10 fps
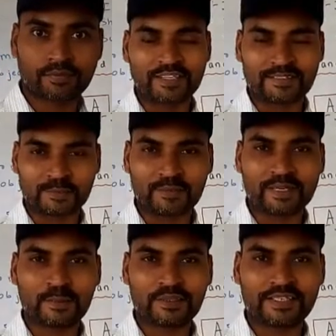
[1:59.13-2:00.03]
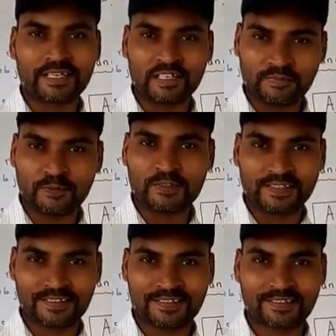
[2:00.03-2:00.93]
Sometimes they confuse
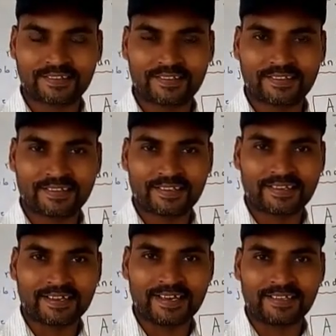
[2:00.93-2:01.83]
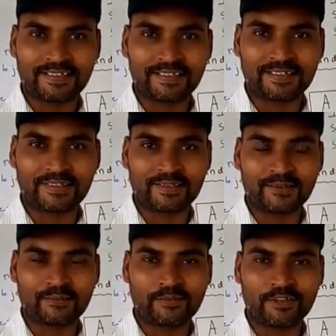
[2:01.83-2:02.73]
us and
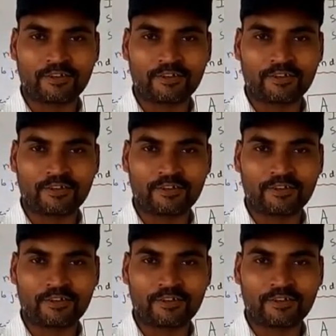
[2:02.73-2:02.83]
we